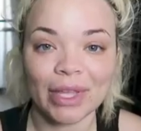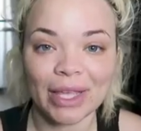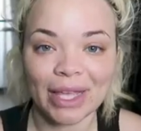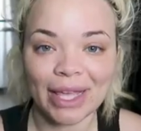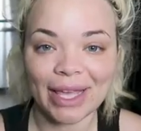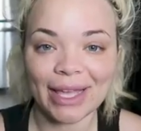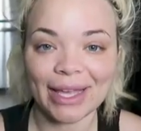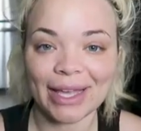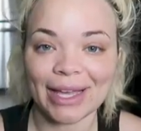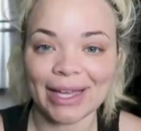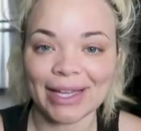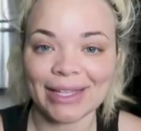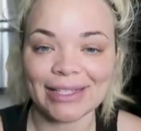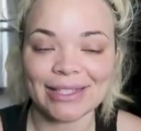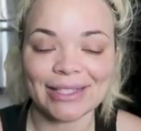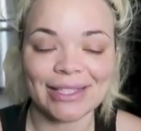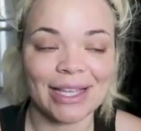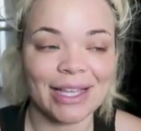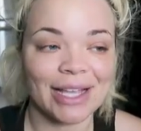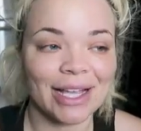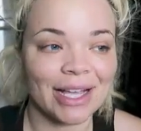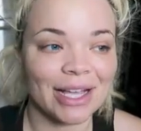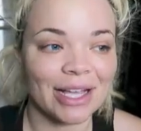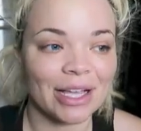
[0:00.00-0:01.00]
Hey guys,
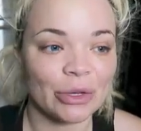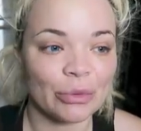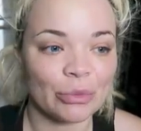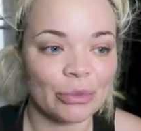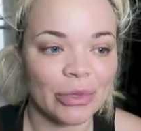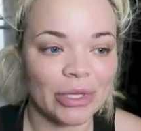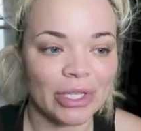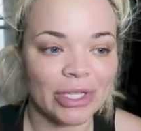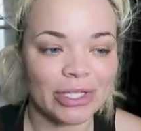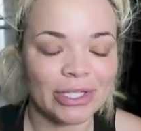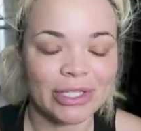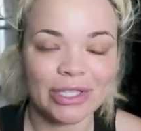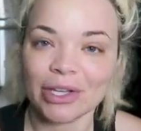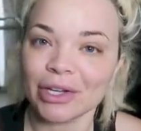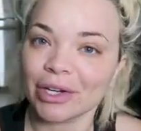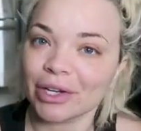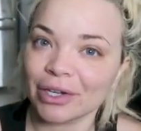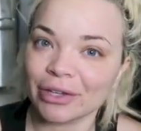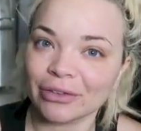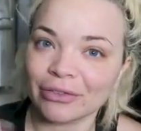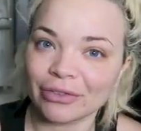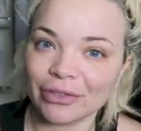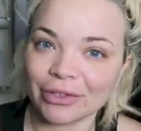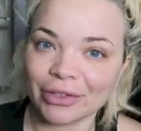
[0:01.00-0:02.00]

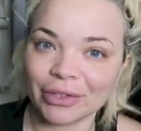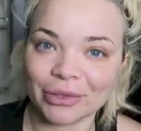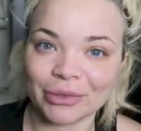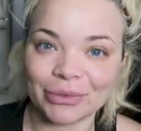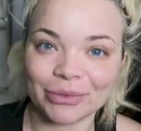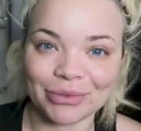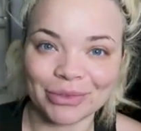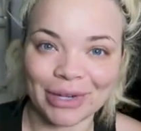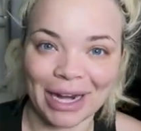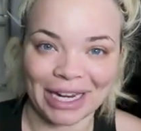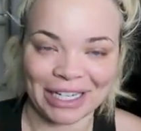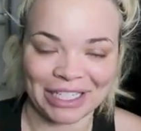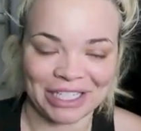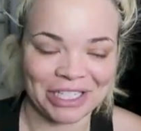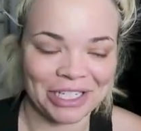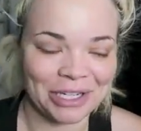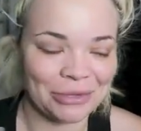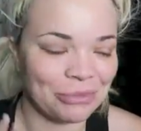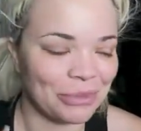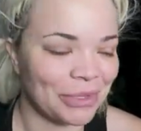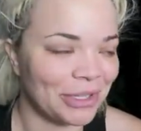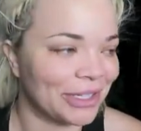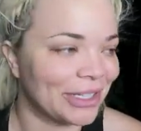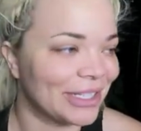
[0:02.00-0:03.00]
sorry for the rushed
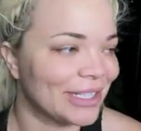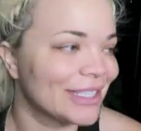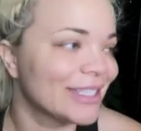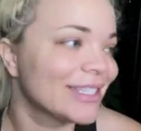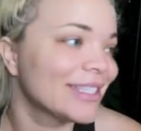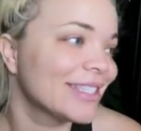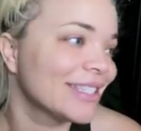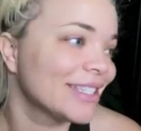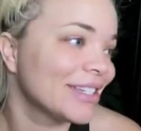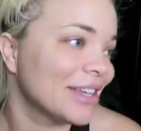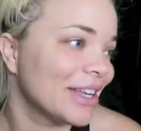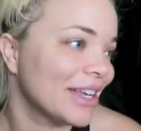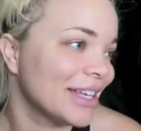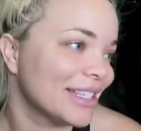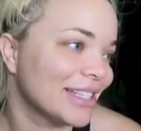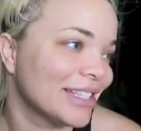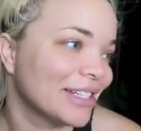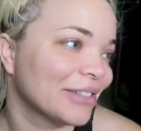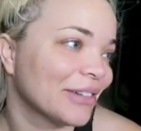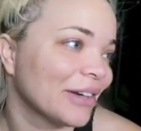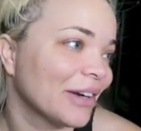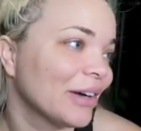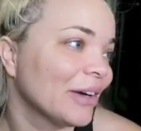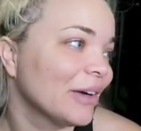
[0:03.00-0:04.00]
appearance 2 days
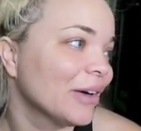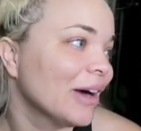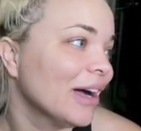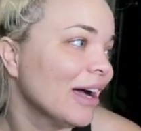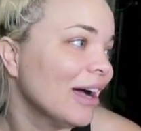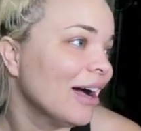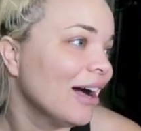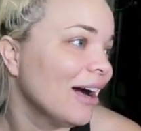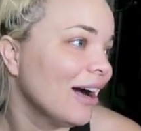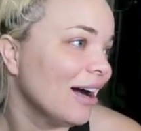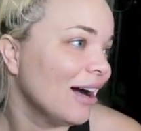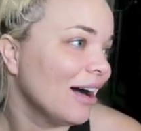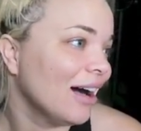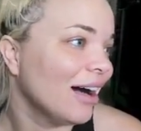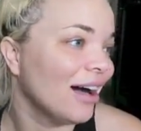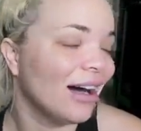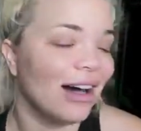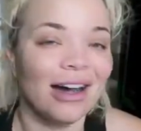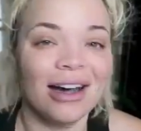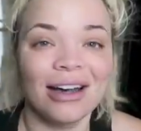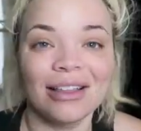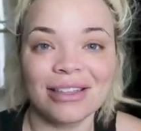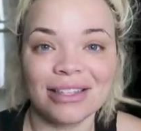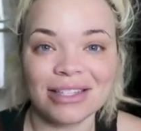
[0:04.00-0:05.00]
in a row.
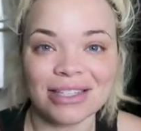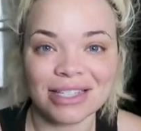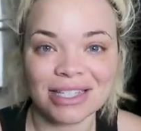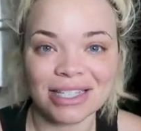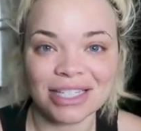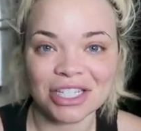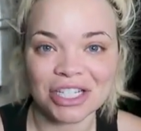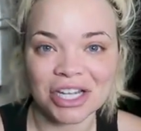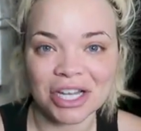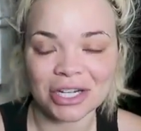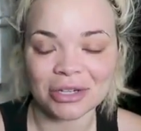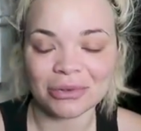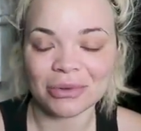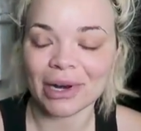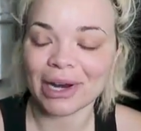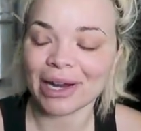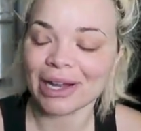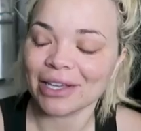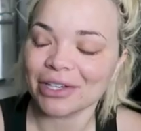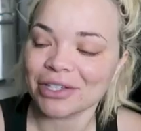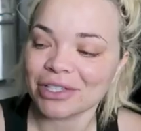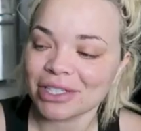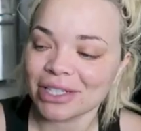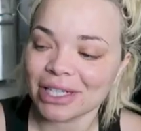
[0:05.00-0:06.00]
This is a channel where I
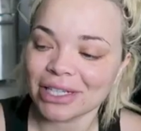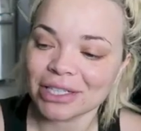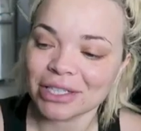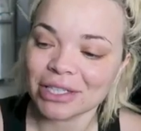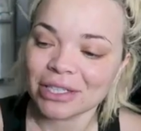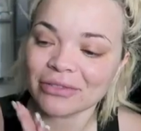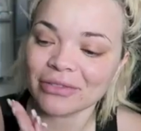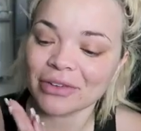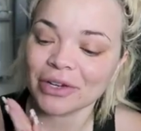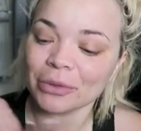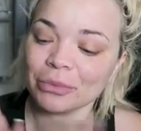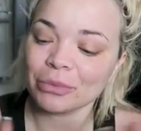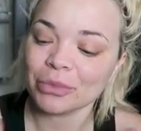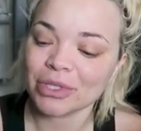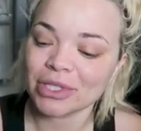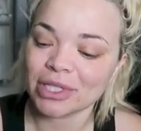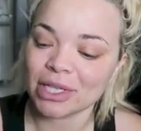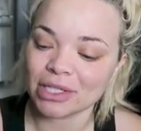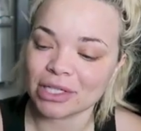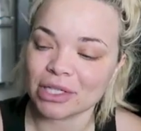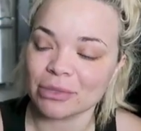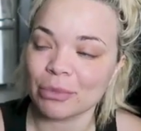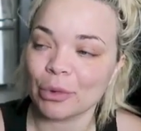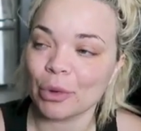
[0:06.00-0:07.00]
usually like to look very
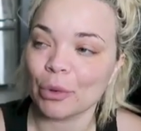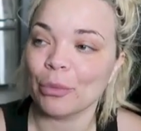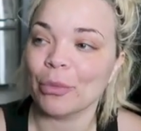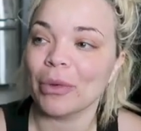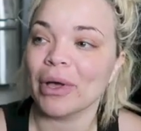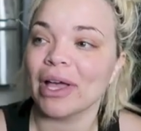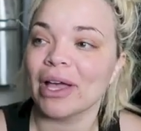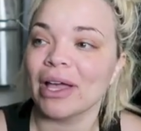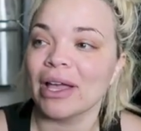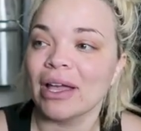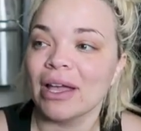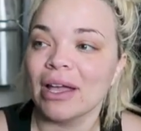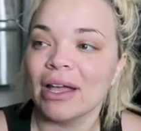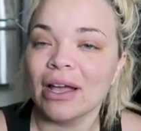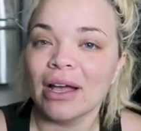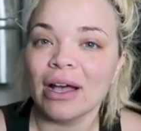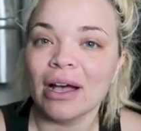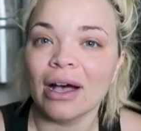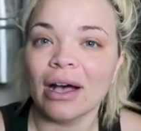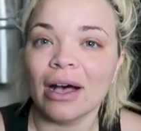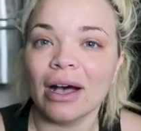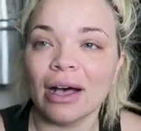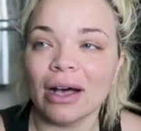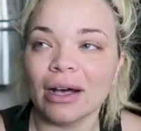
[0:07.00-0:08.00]
presentable, but
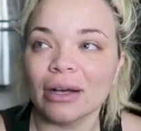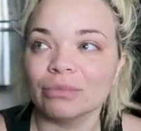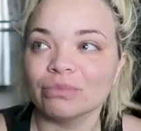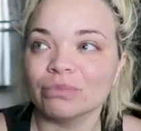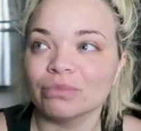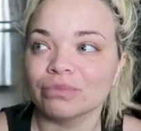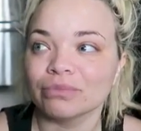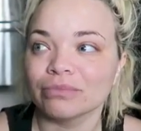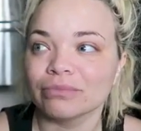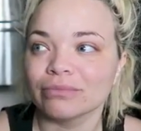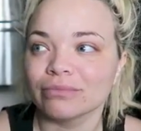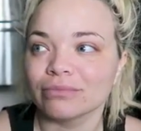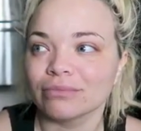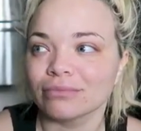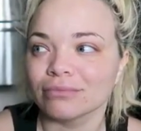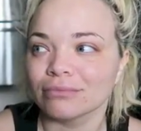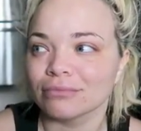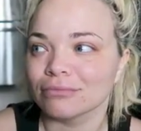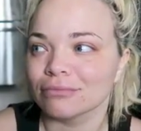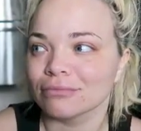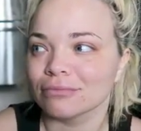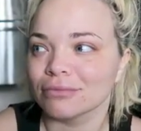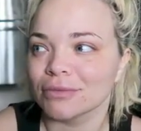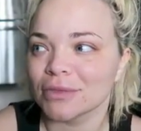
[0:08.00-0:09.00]

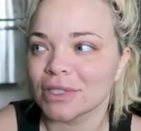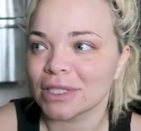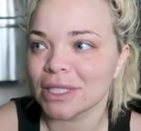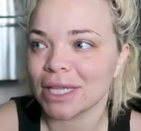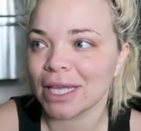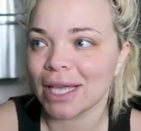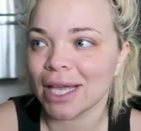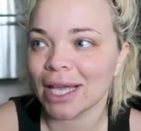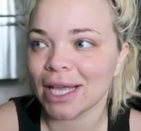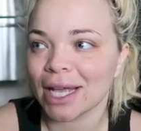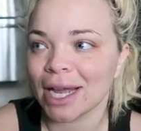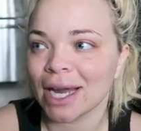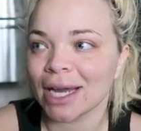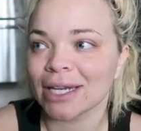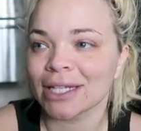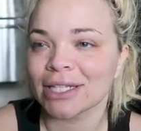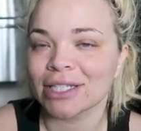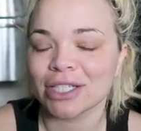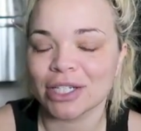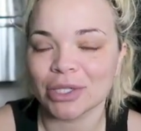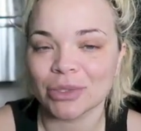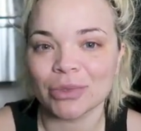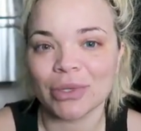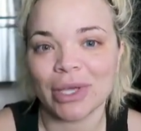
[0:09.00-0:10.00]
today I kind
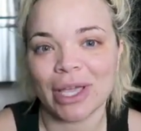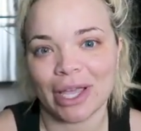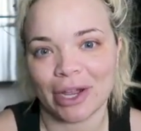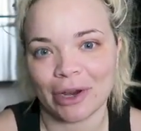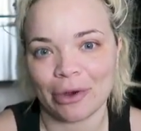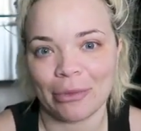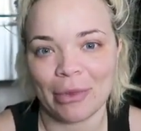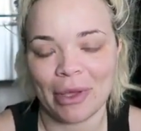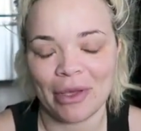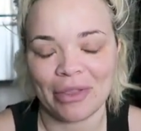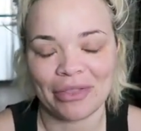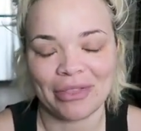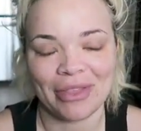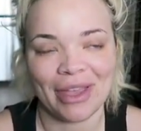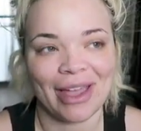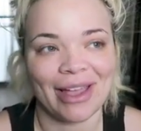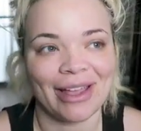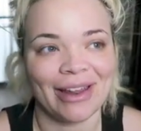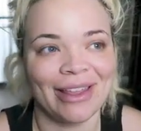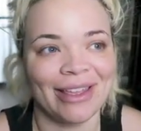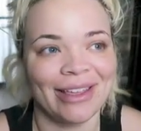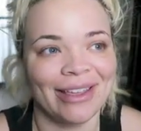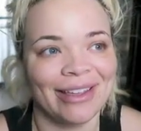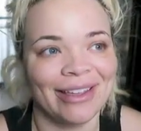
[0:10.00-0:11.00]
of don't care about
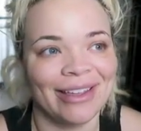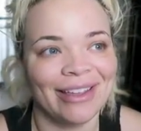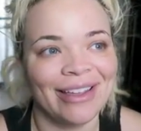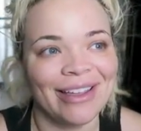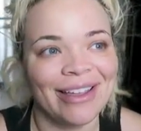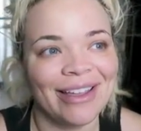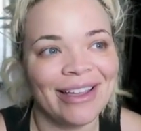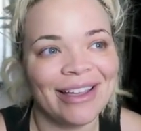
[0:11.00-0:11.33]
that.